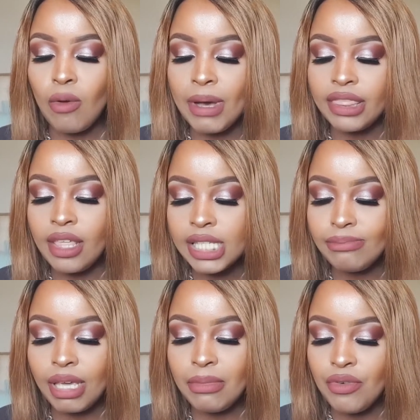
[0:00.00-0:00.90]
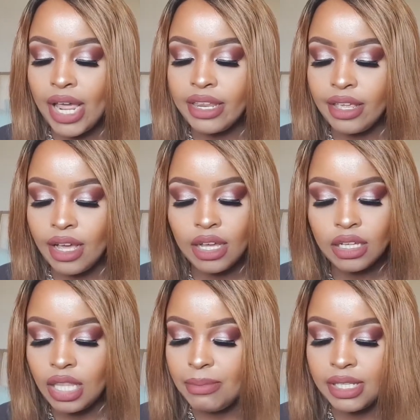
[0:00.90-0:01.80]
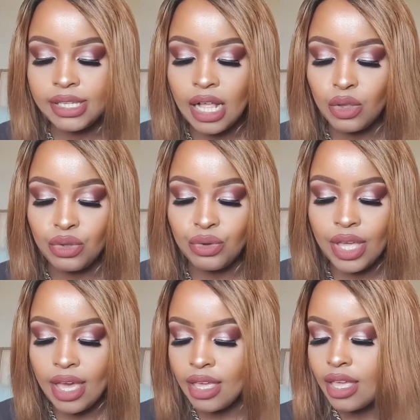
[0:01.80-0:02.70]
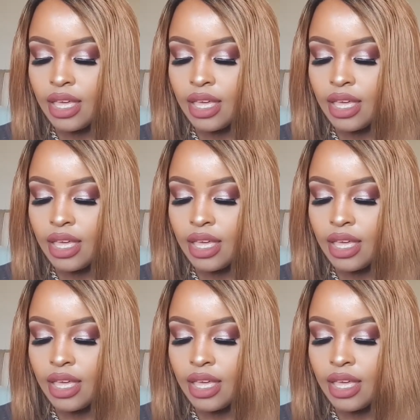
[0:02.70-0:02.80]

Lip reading: but this baby right here, let me tell you, okay,